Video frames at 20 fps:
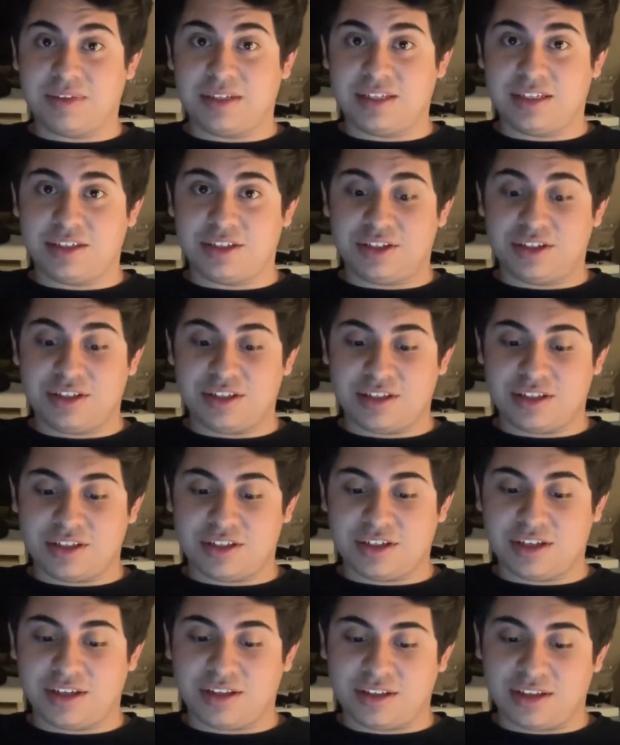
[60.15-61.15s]
and she's in
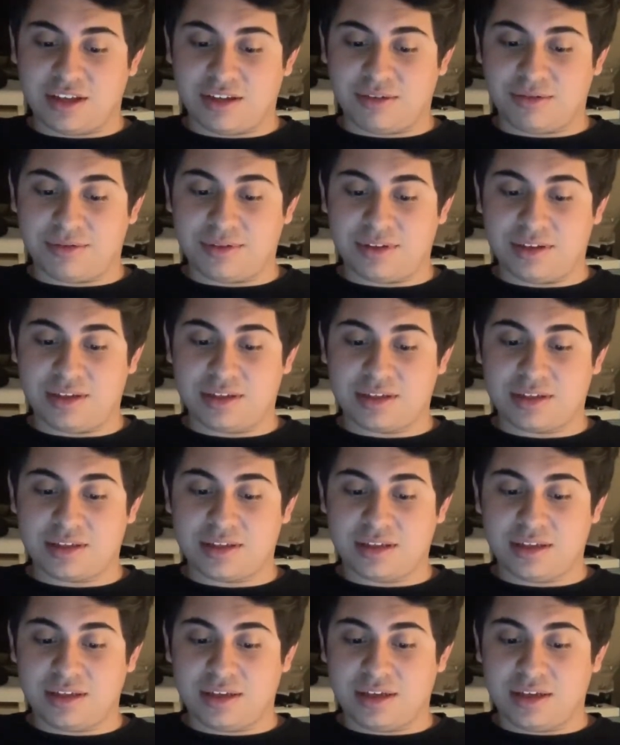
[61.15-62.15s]
jail now for this,
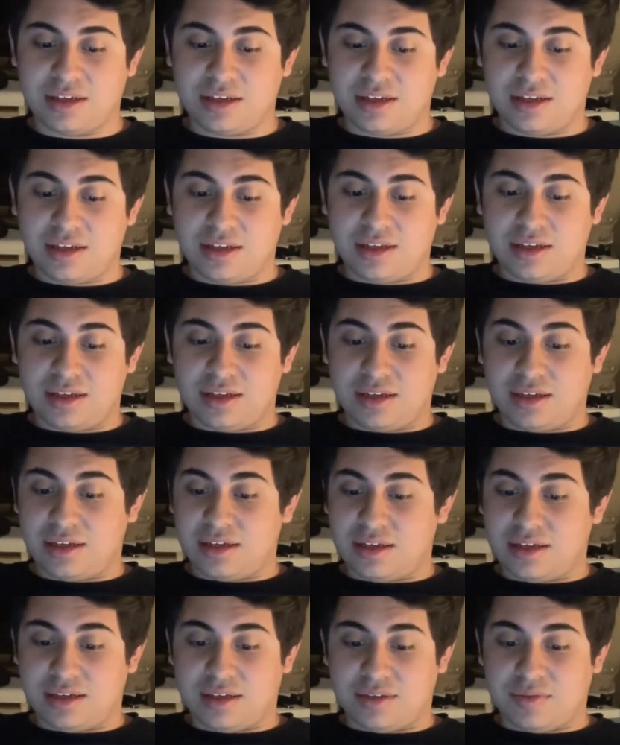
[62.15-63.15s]

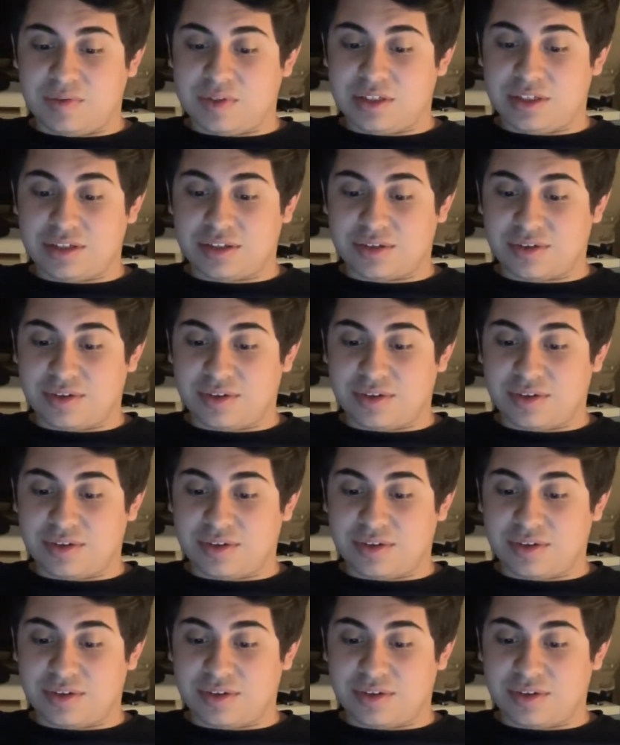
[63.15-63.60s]
which is